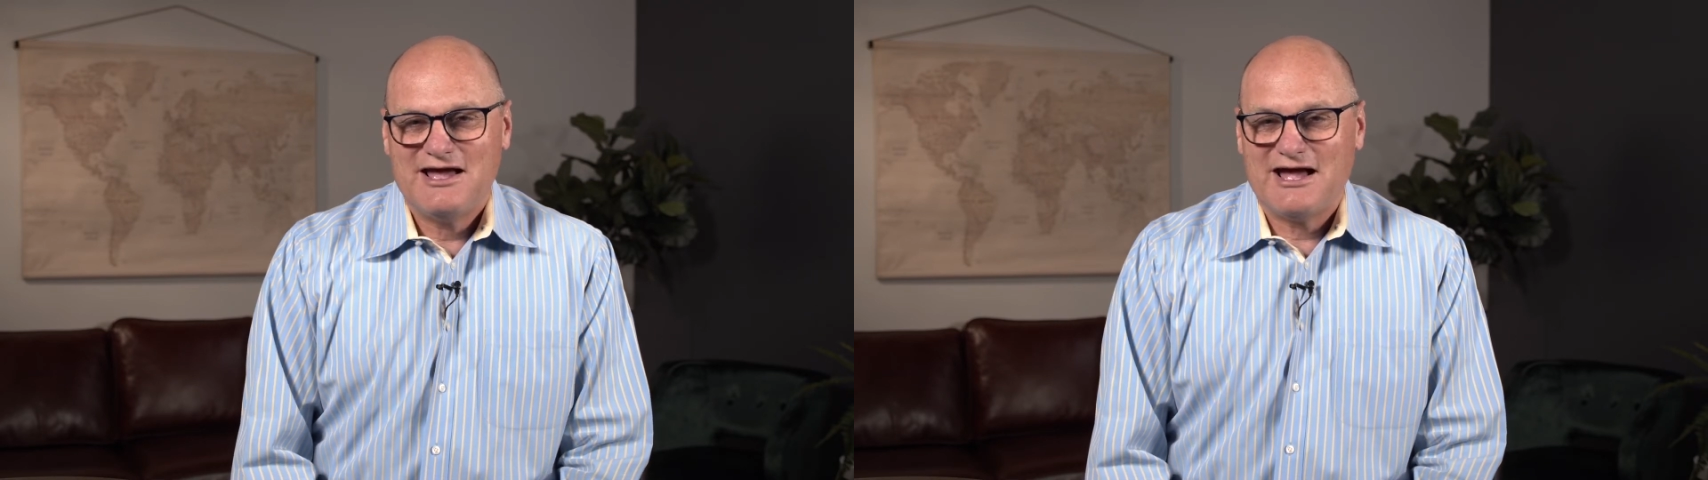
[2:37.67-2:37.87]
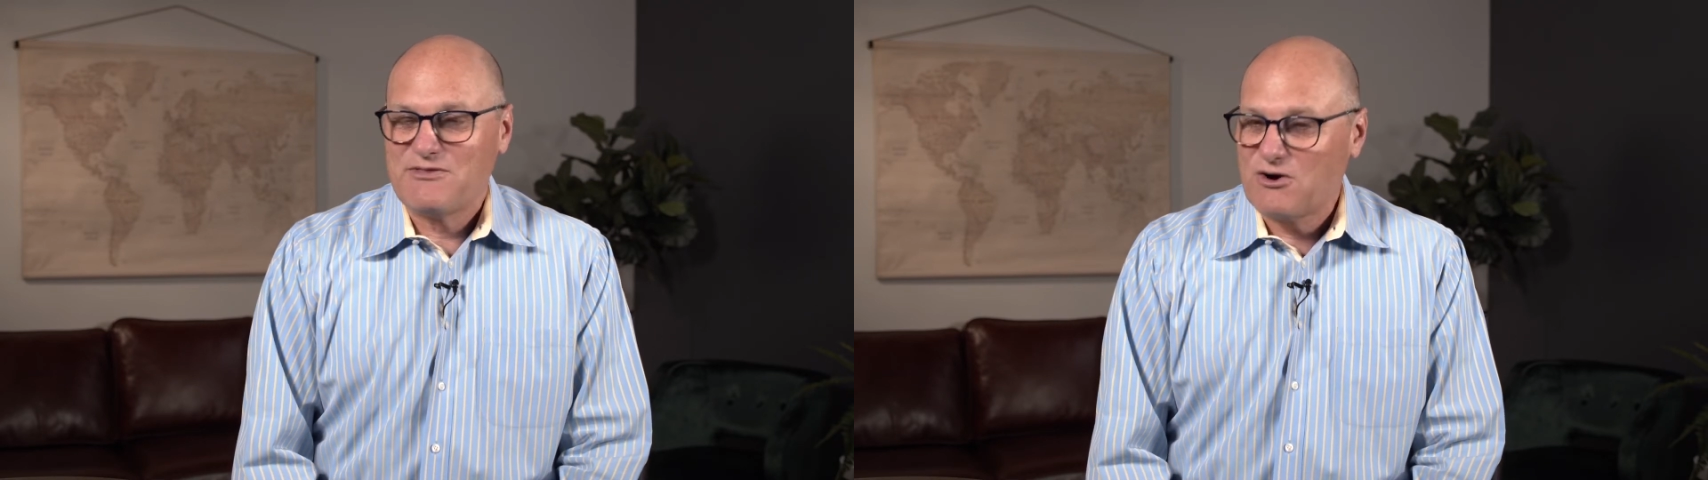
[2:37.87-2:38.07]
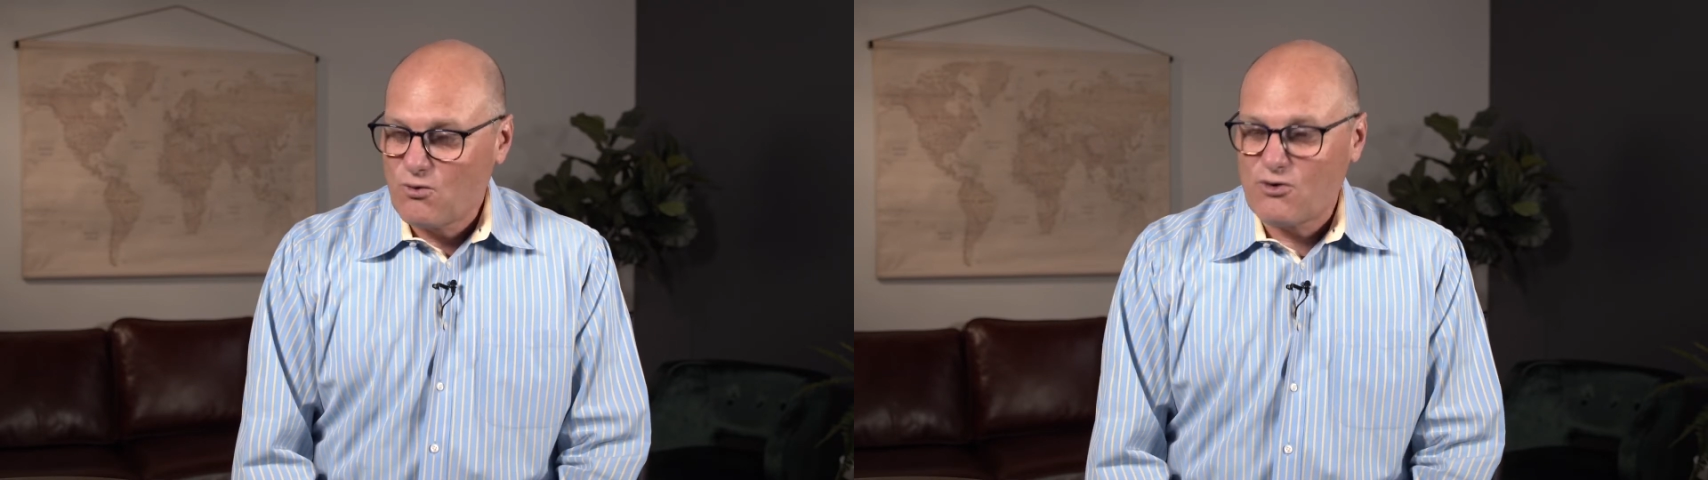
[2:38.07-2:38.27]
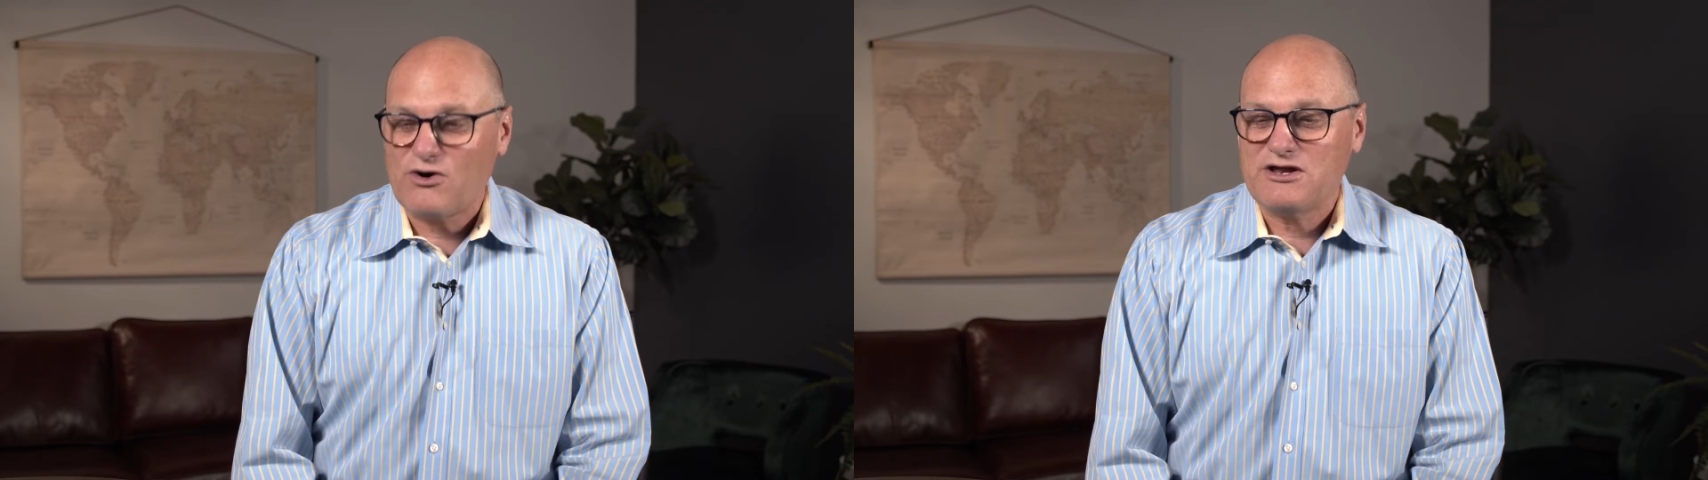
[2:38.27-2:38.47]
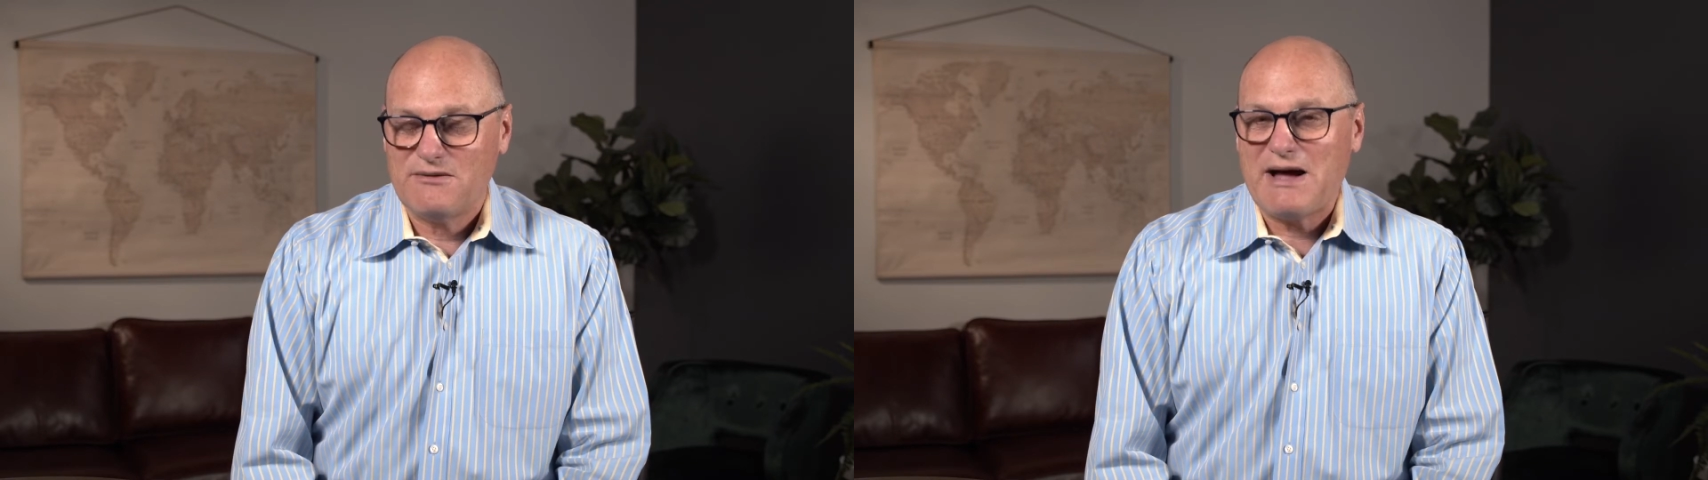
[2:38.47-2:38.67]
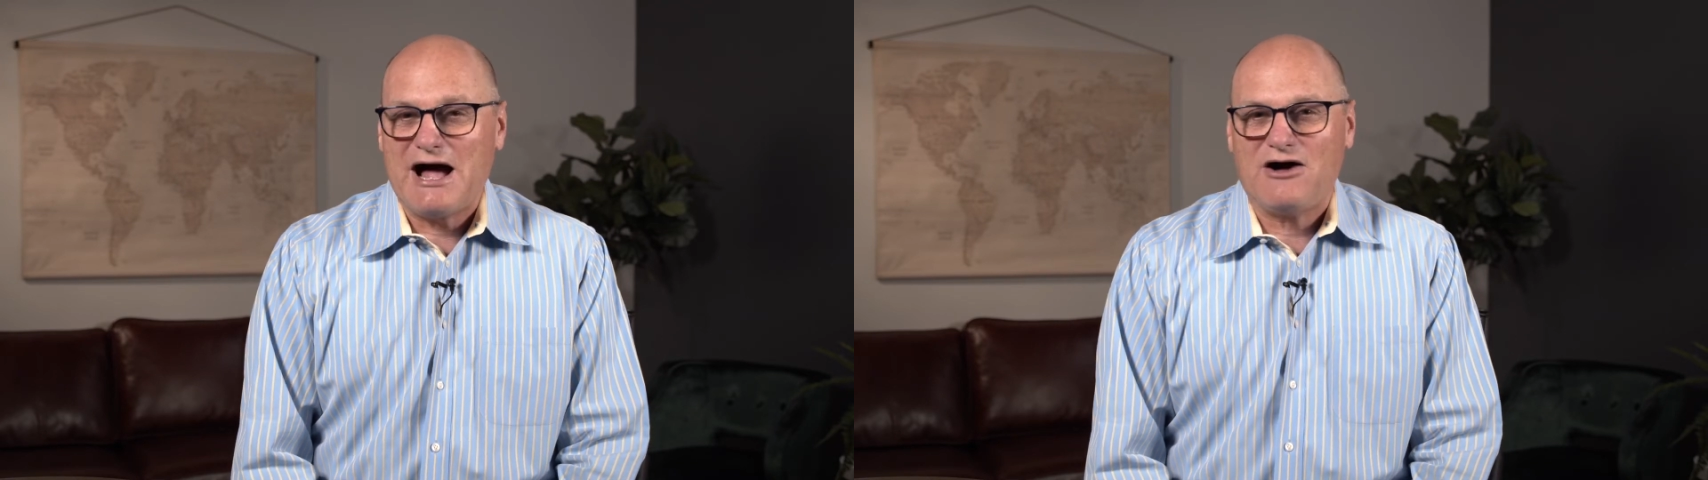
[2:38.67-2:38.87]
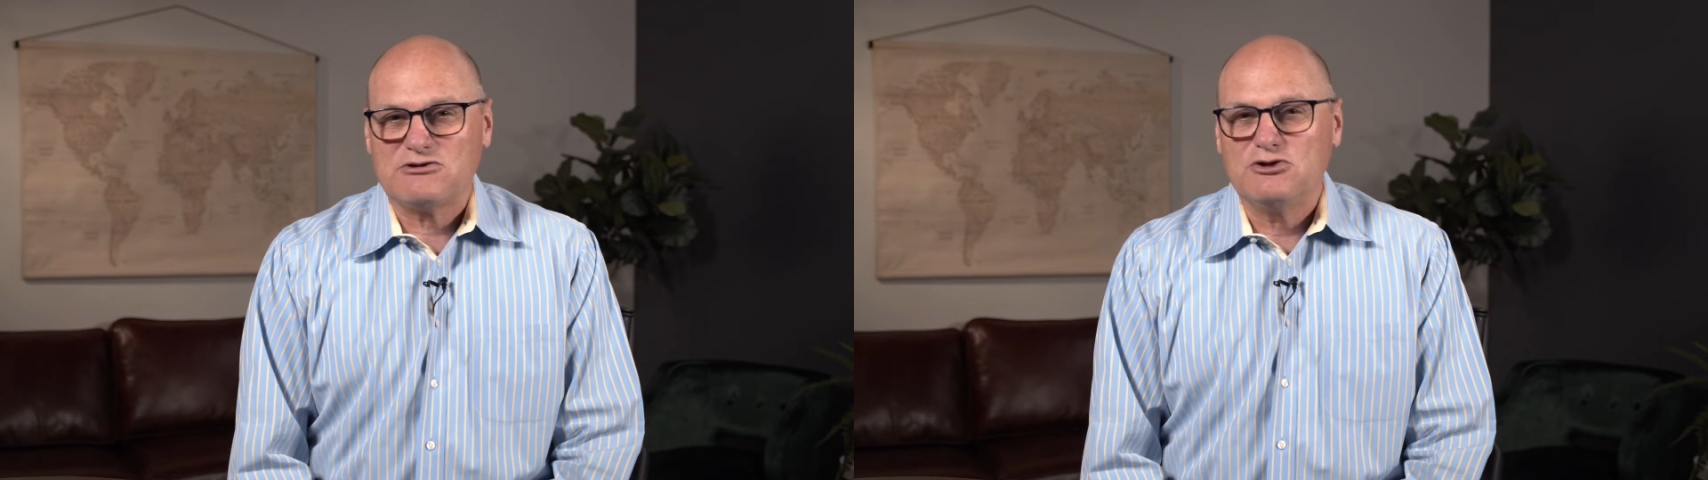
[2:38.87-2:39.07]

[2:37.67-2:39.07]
And they're worried about